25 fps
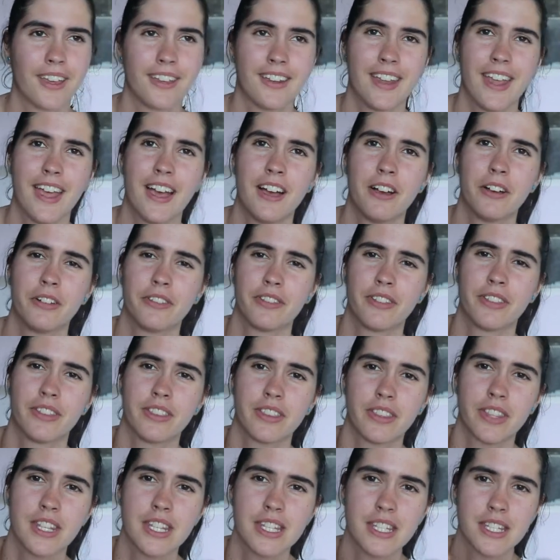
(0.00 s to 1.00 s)
Now,
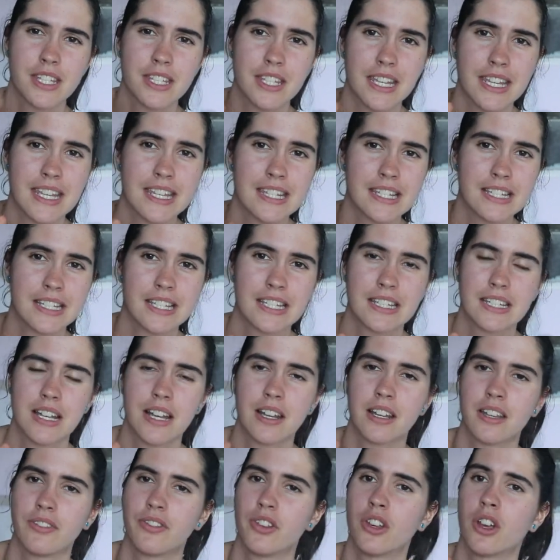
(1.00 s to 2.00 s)
this is easily
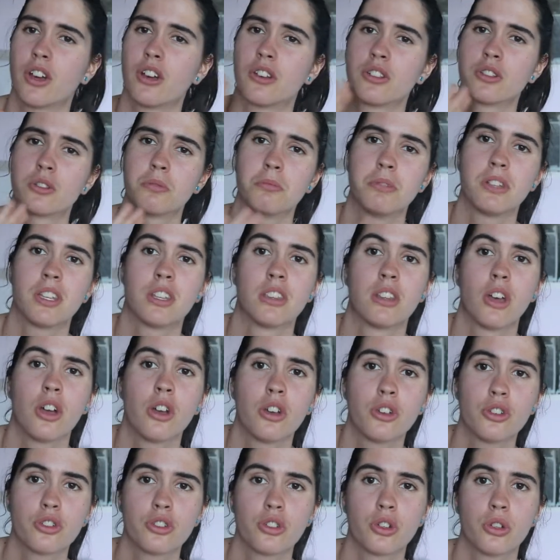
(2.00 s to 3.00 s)
done if you go swimming in
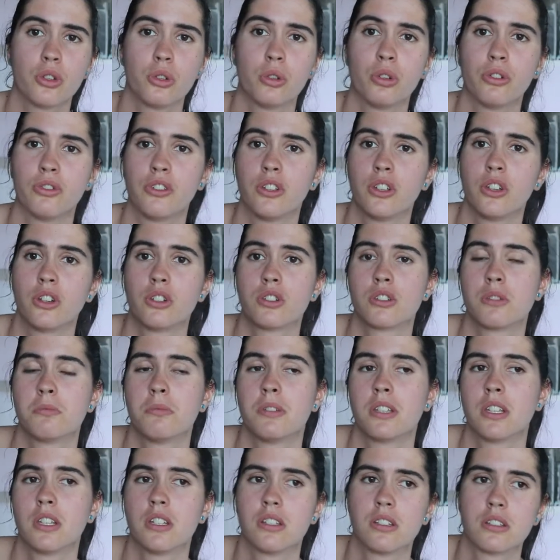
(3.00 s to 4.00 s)
the ocean or if you go
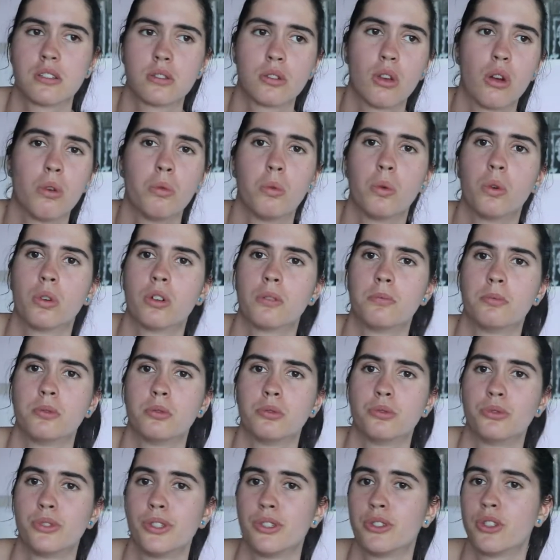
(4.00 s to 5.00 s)
swimming in saltwater
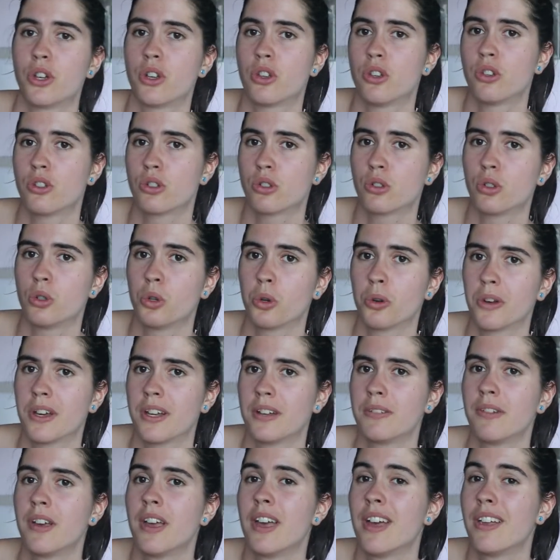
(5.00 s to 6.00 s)
pools that don't use
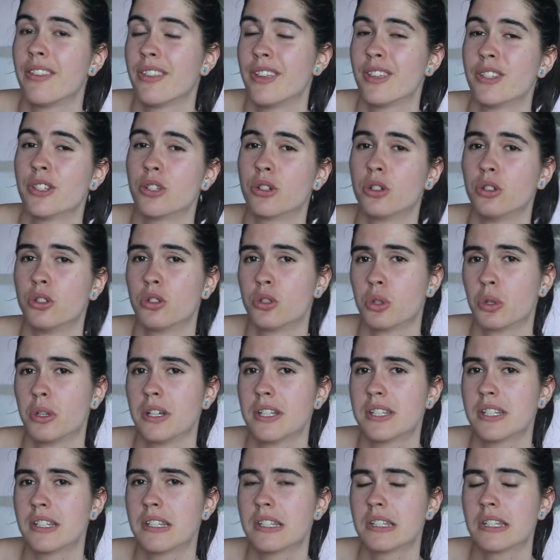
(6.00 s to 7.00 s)
chlorine. These are good
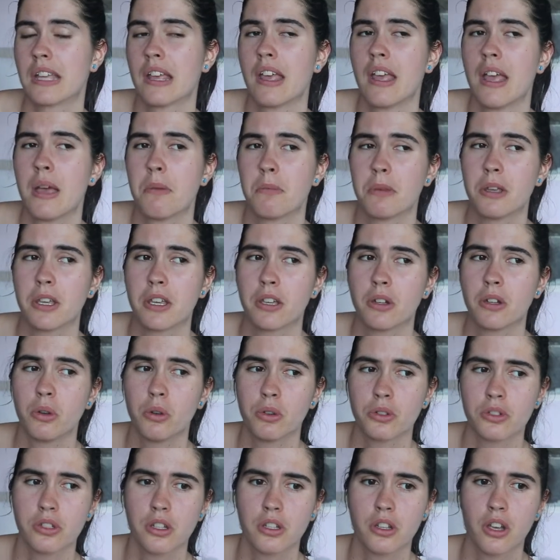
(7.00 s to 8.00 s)
choices. But you
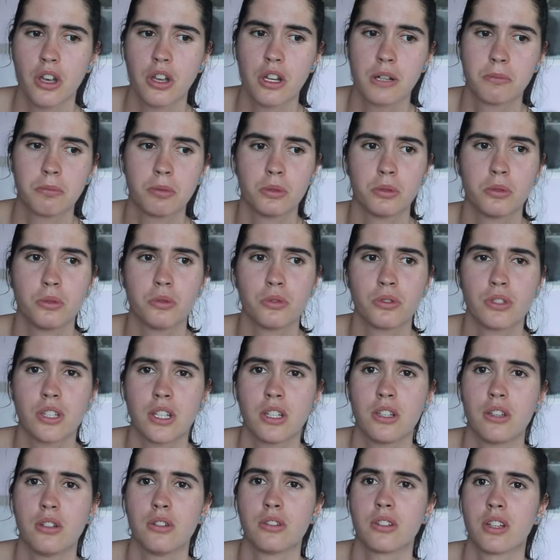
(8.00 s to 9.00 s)
also go to pools
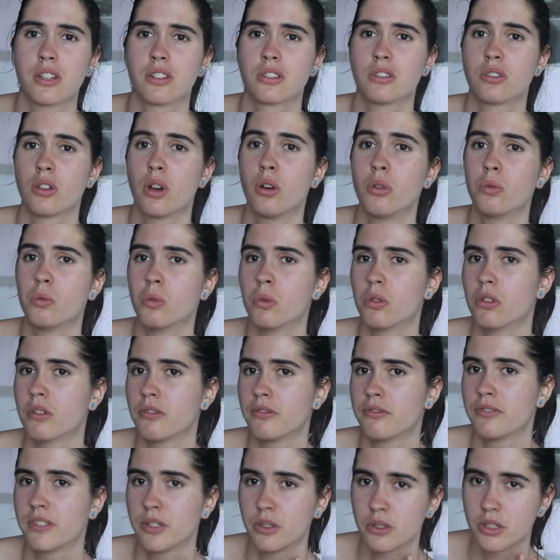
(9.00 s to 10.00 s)
that use a saltwater
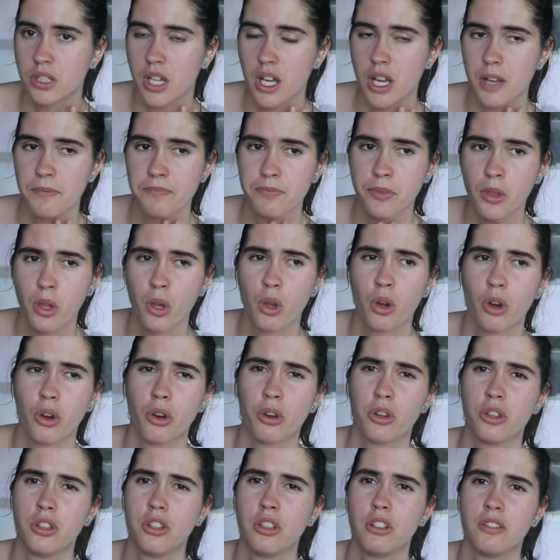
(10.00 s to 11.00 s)
filter
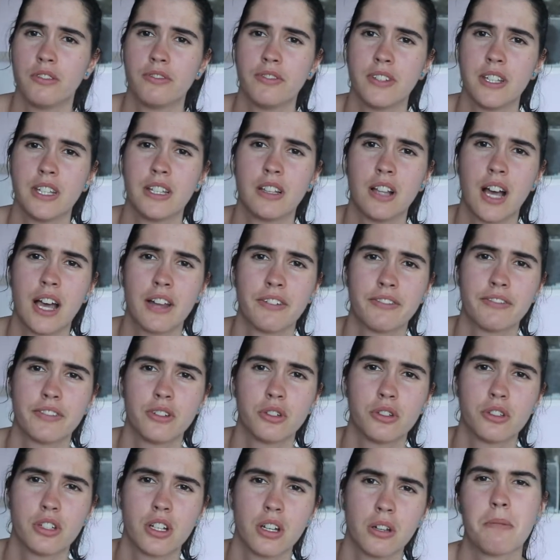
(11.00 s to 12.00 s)
or a UV light
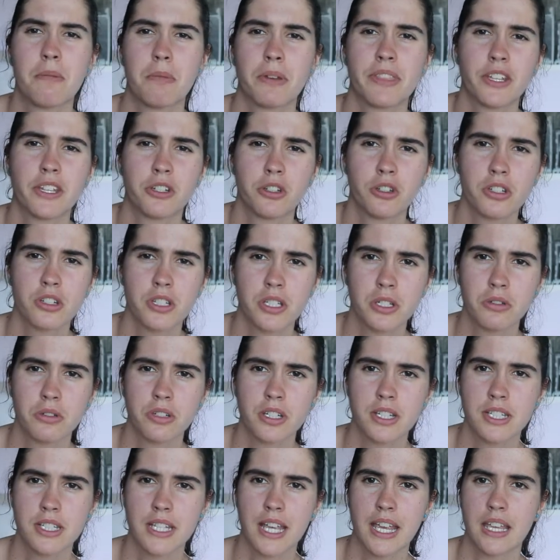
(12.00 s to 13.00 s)
filter, but they do still
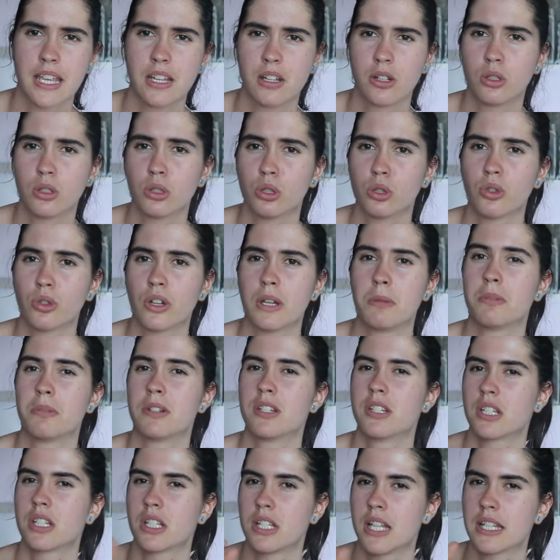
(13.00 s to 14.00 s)
contain chlorine,
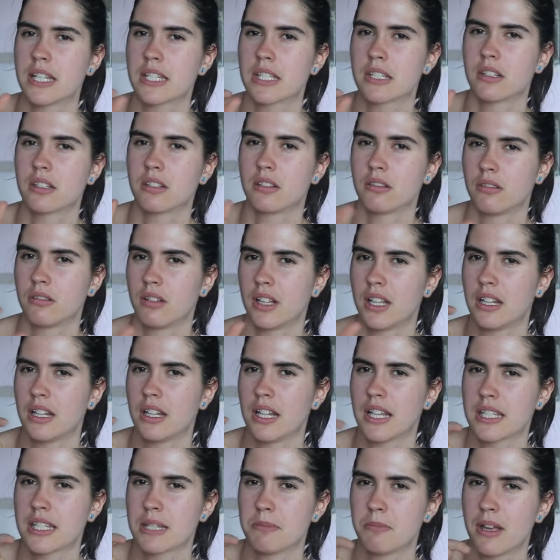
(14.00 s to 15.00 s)
but just in
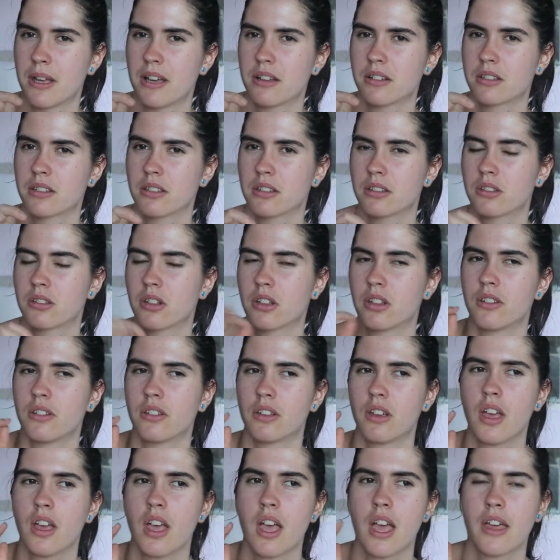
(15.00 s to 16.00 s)
less amounts. So
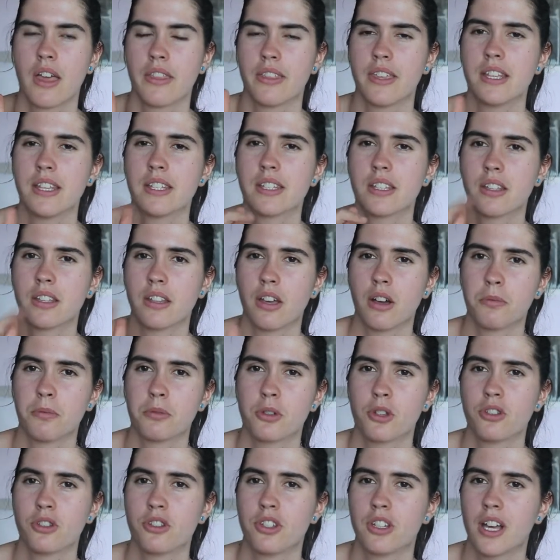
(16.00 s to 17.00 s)
these are the
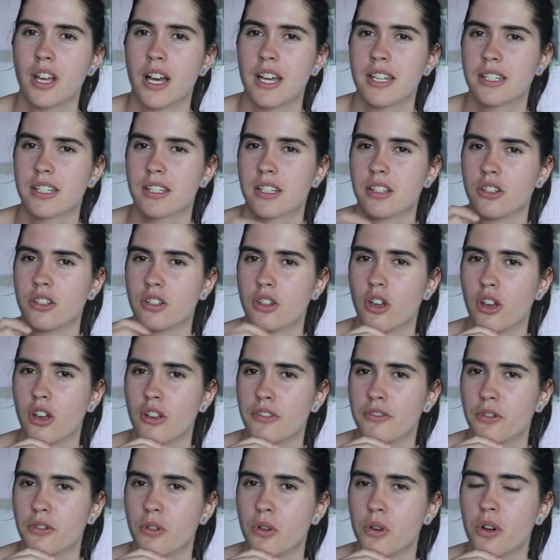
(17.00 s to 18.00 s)
options you guys can go
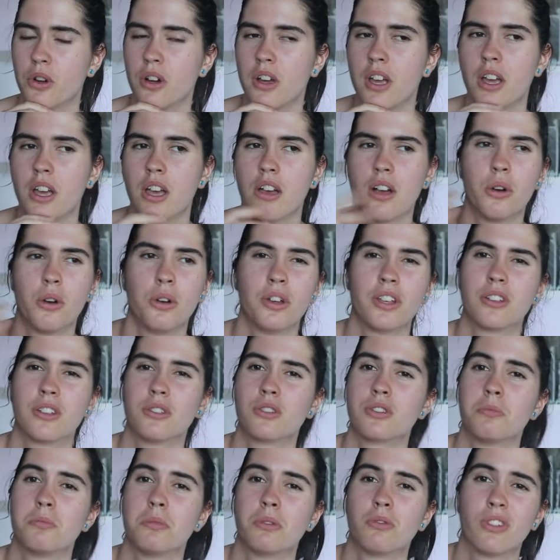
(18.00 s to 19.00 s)
for, or you
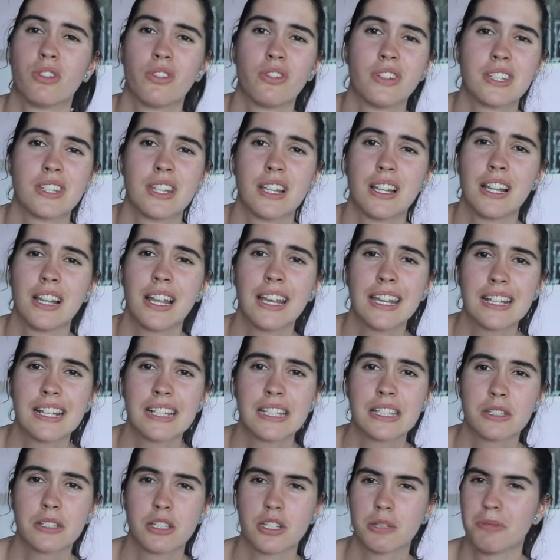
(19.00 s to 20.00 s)
can swim in rivers and
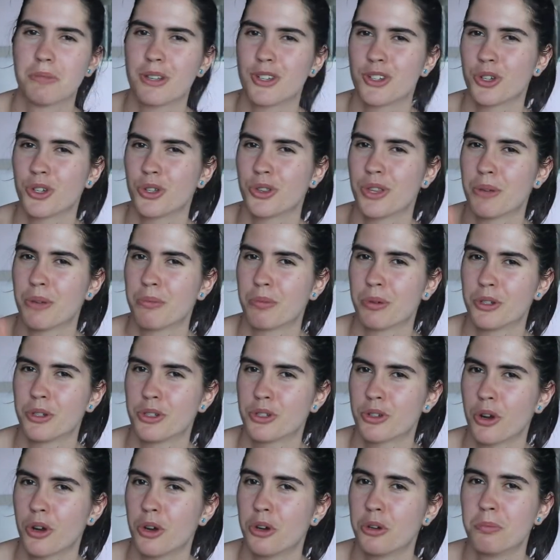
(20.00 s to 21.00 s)
lakes. Just make sure they're
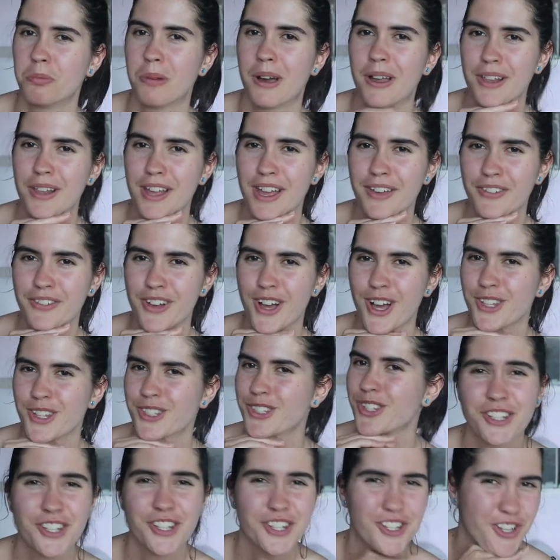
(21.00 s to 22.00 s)
patrolled by
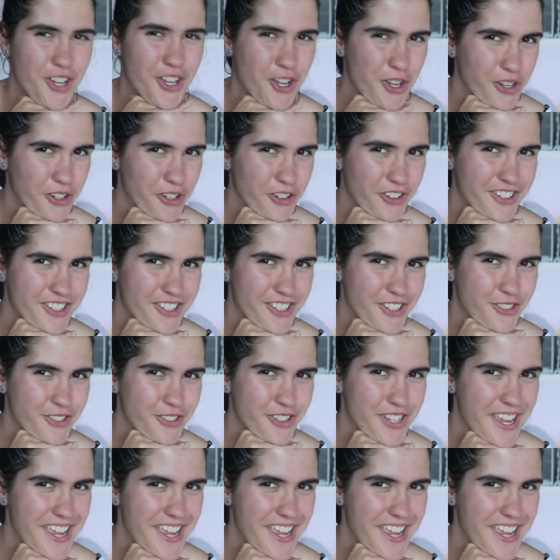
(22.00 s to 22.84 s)
lifeguards so that you know you're in good